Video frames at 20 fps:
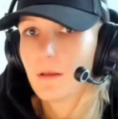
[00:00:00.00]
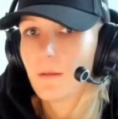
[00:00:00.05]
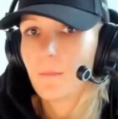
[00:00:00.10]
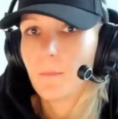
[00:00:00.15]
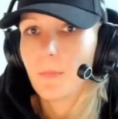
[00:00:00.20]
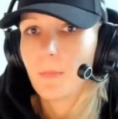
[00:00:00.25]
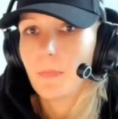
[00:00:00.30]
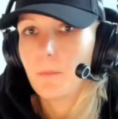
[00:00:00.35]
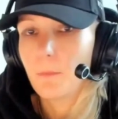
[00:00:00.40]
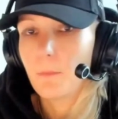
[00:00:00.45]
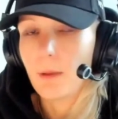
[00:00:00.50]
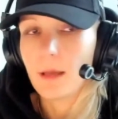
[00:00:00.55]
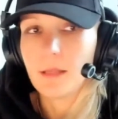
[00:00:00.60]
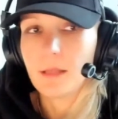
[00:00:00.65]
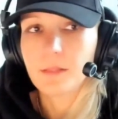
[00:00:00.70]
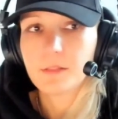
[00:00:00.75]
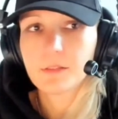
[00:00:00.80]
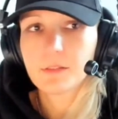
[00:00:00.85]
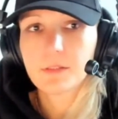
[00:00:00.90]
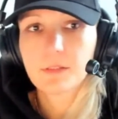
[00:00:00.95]

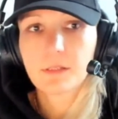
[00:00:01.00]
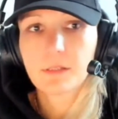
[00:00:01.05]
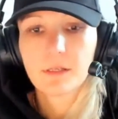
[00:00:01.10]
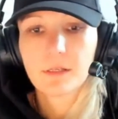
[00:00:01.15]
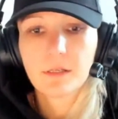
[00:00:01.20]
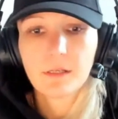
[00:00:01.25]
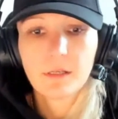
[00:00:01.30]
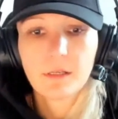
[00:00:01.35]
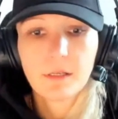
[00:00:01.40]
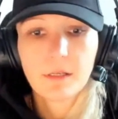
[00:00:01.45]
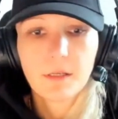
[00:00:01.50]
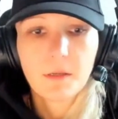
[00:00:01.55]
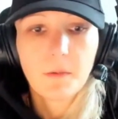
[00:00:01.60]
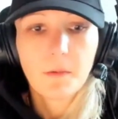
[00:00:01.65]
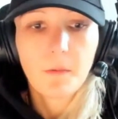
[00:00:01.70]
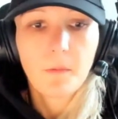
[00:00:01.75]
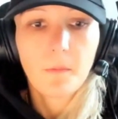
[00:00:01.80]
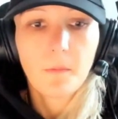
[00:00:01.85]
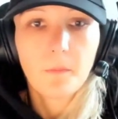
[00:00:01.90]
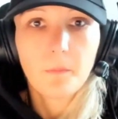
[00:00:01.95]
Depends.
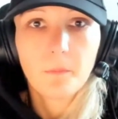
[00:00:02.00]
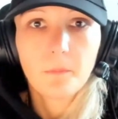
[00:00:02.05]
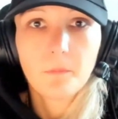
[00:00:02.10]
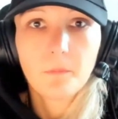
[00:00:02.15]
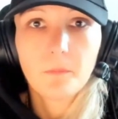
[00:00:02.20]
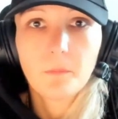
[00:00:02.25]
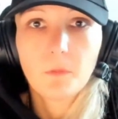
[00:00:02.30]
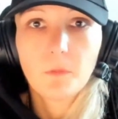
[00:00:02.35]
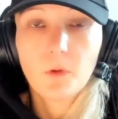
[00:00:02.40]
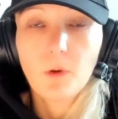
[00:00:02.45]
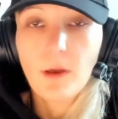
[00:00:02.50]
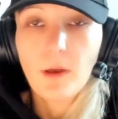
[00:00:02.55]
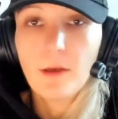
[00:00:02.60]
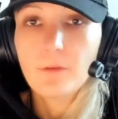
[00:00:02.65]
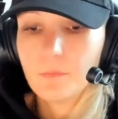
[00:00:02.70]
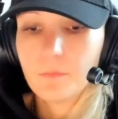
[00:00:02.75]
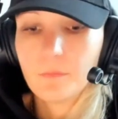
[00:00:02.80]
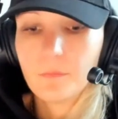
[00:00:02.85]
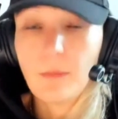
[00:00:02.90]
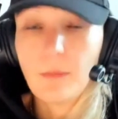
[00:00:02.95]
You
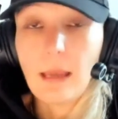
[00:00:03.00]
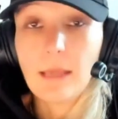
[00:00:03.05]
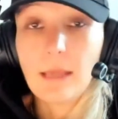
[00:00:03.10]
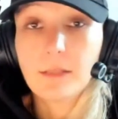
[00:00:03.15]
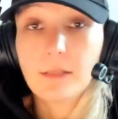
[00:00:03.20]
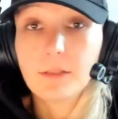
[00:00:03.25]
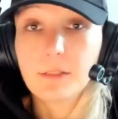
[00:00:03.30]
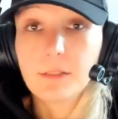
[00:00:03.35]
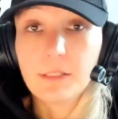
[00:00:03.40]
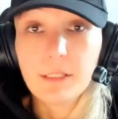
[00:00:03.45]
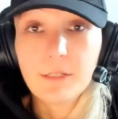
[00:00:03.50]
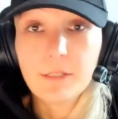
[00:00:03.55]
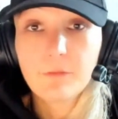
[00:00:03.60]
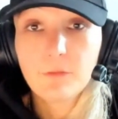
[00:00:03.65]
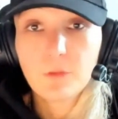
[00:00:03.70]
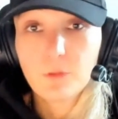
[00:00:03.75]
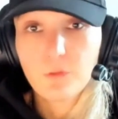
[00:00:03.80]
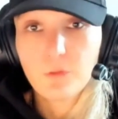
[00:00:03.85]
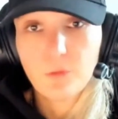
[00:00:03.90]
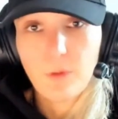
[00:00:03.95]
have paid leave
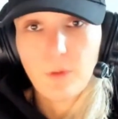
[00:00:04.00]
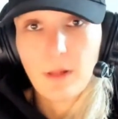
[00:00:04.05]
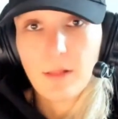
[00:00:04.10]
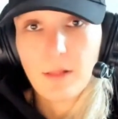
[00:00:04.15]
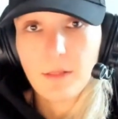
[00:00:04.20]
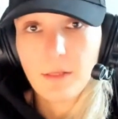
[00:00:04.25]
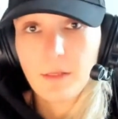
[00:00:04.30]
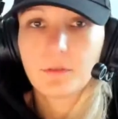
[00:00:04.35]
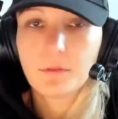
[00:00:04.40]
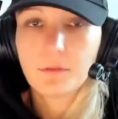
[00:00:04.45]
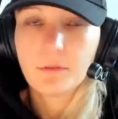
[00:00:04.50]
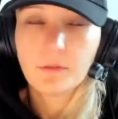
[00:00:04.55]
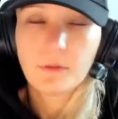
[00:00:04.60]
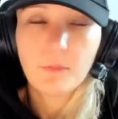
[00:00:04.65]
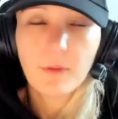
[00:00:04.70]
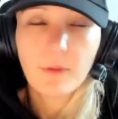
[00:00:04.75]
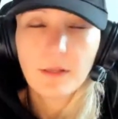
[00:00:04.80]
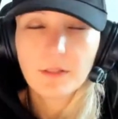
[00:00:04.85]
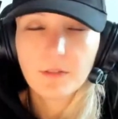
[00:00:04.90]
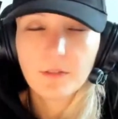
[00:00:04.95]
usually,
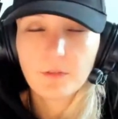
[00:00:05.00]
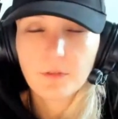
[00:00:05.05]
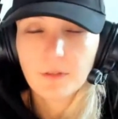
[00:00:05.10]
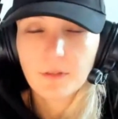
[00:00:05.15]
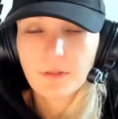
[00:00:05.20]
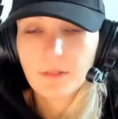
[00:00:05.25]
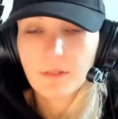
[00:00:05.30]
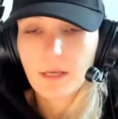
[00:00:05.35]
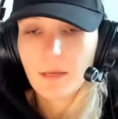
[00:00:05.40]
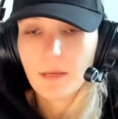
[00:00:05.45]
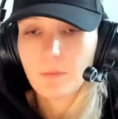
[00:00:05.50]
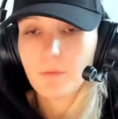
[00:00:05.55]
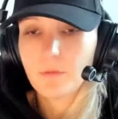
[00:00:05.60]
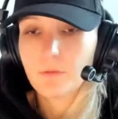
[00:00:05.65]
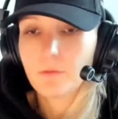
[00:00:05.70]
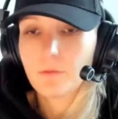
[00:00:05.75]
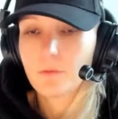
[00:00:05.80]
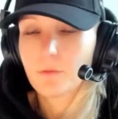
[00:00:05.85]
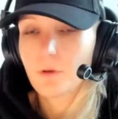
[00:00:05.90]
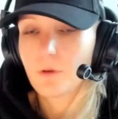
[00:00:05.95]
depends on the type of
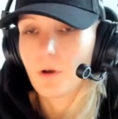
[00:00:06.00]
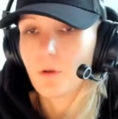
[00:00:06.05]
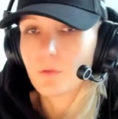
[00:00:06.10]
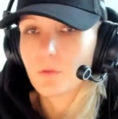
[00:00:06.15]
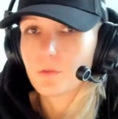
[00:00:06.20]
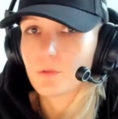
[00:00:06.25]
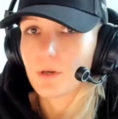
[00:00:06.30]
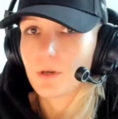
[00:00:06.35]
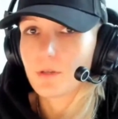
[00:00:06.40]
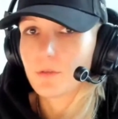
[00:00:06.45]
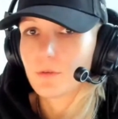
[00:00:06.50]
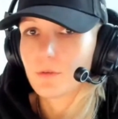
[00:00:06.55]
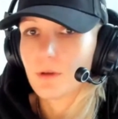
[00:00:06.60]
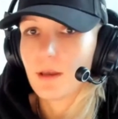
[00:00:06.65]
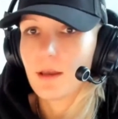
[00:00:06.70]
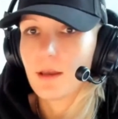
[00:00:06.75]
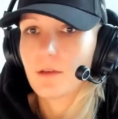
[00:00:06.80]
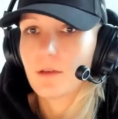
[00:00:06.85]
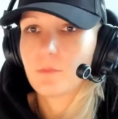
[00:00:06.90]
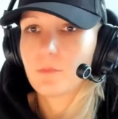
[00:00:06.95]
contract you
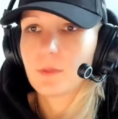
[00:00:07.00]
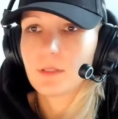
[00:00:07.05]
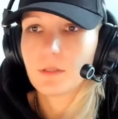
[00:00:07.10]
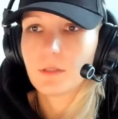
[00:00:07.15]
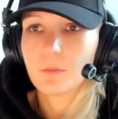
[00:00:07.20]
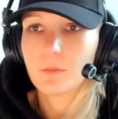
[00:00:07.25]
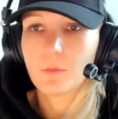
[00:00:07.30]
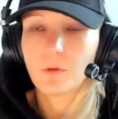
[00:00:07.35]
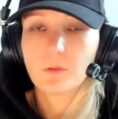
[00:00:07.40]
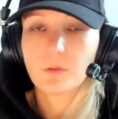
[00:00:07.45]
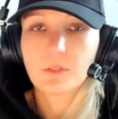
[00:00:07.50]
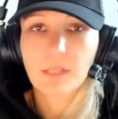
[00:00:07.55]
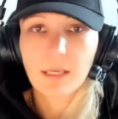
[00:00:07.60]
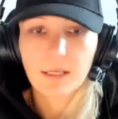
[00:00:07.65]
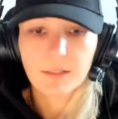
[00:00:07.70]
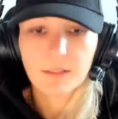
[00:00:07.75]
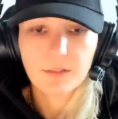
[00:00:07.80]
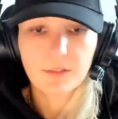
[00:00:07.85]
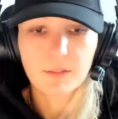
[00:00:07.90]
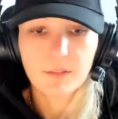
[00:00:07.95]
have, but in most
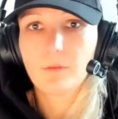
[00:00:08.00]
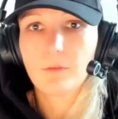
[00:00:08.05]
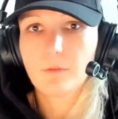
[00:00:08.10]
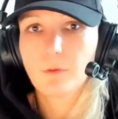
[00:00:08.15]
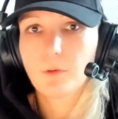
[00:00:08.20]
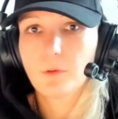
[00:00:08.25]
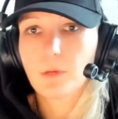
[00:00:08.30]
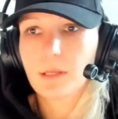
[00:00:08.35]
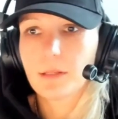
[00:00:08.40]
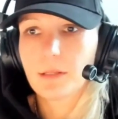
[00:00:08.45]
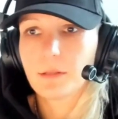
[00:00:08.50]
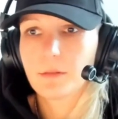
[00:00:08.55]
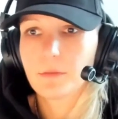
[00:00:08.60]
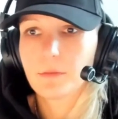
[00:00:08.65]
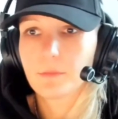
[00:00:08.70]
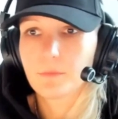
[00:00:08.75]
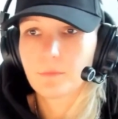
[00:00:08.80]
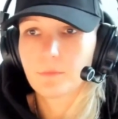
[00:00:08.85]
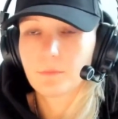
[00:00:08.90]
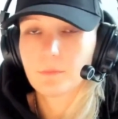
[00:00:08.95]
cases you
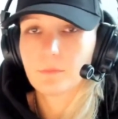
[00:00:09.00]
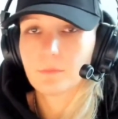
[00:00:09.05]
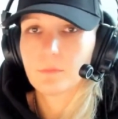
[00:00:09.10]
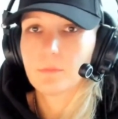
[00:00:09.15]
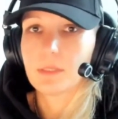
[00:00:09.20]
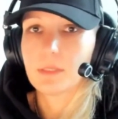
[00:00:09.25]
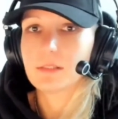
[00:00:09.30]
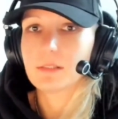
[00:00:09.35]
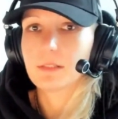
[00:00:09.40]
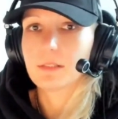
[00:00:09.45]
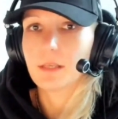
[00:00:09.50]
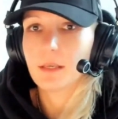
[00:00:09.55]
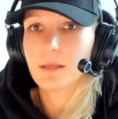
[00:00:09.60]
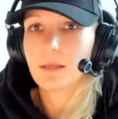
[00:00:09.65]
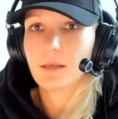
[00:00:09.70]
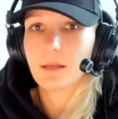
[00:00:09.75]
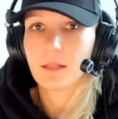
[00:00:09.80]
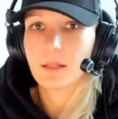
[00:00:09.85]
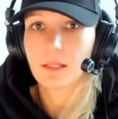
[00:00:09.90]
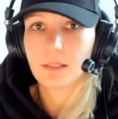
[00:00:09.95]
can be sick
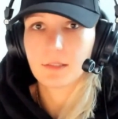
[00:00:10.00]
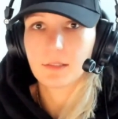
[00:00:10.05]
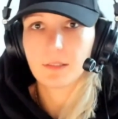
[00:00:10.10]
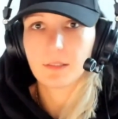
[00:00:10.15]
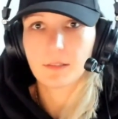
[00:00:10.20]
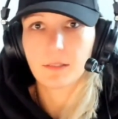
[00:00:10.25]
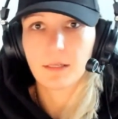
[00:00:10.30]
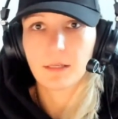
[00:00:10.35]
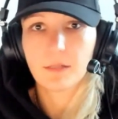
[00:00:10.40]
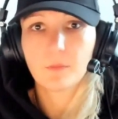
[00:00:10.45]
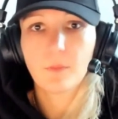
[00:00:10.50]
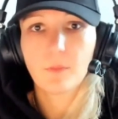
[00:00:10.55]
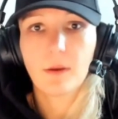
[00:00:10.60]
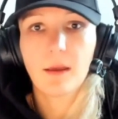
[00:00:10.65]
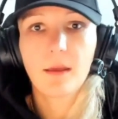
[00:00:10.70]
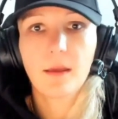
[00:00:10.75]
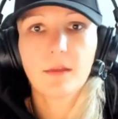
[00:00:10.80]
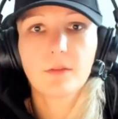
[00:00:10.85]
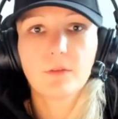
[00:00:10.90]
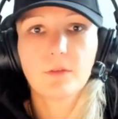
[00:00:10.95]
and still get
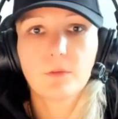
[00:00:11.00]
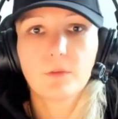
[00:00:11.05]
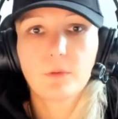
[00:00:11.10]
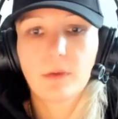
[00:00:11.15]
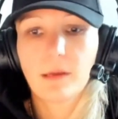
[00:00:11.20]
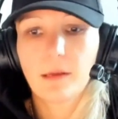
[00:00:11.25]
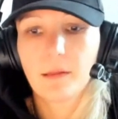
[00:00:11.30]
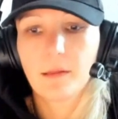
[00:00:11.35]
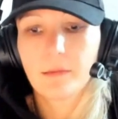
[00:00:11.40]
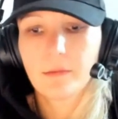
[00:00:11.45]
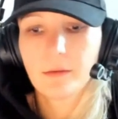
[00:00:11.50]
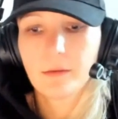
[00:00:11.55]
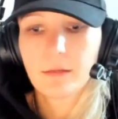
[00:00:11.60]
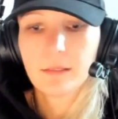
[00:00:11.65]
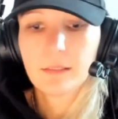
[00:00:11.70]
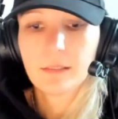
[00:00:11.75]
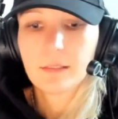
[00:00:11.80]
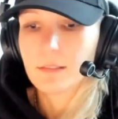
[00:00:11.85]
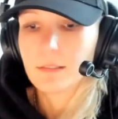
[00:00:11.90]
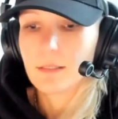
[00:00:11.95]
paid. You can
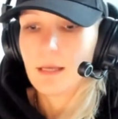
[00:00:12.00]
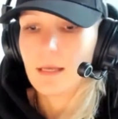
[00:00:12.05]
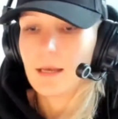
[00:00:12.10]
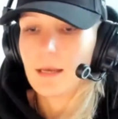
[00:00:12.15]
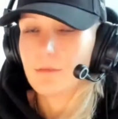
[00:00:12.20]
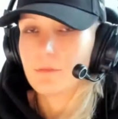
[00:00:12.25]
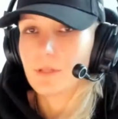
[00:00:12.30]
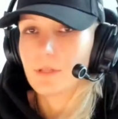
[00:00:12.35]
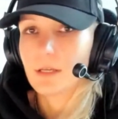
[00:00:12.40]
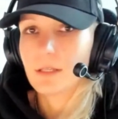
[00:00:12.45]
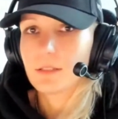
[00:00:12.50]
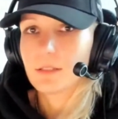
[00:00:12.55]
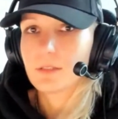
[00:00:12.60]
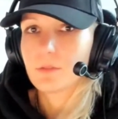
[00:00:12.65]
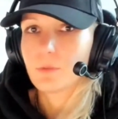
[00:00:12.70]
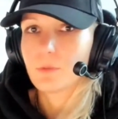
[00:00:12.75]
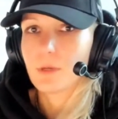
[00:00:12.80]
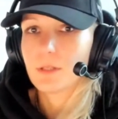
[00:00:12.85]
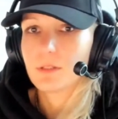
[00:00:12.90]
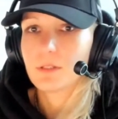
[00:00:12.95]
have
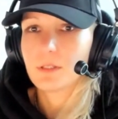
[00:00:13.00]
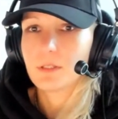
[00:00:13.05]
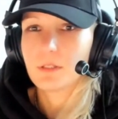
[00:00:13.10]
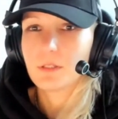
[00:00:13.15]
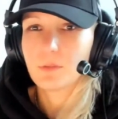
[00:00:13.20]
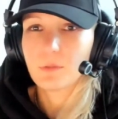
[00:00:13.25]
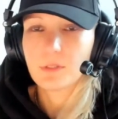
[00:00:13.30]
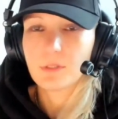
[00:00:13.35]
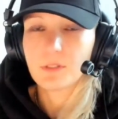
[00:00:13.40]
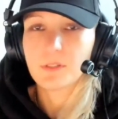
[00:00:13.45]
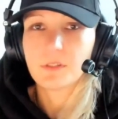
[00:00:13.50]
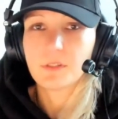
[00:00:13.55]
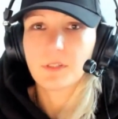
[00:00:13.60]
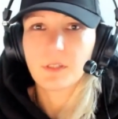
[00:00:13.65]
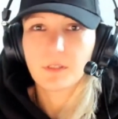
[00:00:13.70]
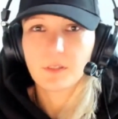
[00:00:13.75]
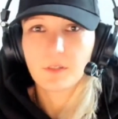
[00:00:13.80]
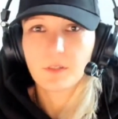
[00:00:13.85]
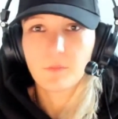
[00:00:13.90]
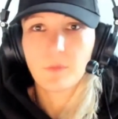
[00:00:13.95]
20,
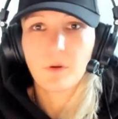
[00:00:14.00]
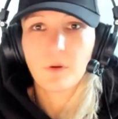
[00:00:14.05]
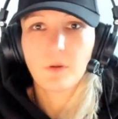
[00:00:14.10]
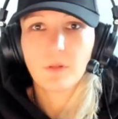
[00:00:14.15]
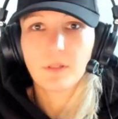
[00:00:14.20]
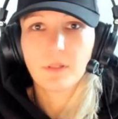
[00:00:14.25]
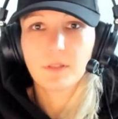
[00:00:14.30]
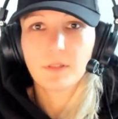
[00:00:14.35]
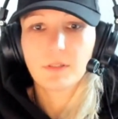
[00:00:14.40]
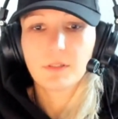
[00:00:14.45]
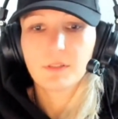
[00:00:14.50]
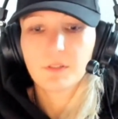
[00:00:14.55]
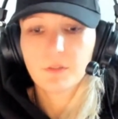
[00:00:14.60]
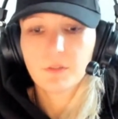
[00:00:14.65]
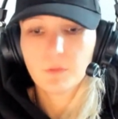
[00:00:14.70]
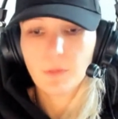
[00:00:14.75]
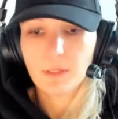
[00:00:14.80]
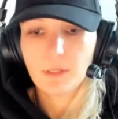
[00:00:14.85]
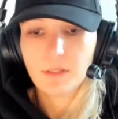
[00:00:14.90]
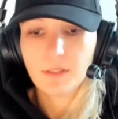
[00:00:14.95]
26 in Poland, it's
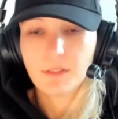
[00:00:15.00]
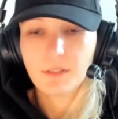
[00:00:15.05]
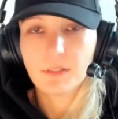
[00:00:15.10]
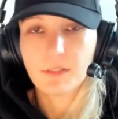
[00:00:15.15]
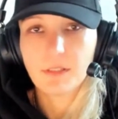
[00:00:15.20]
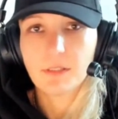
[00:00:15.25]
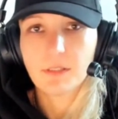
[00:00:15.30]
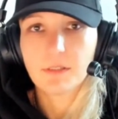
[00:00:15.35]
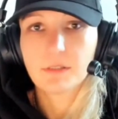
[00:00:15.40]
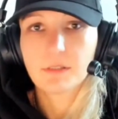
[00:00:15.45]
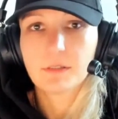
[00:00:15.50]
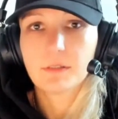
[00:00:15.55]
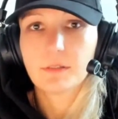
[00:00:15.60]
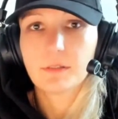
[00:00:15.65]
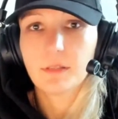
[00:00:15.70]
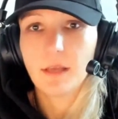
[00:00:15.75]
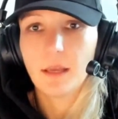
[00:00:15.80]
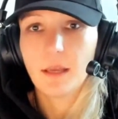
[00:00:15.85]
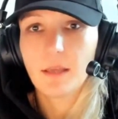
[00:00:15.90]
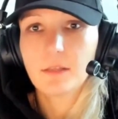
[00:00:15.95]
26
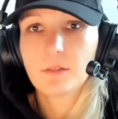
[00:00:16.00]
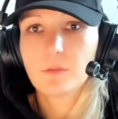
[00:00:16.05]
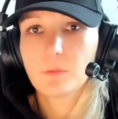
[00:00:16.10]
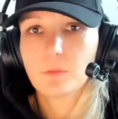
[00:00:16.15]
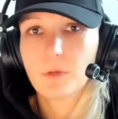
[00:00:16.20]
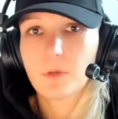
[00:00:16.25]
days where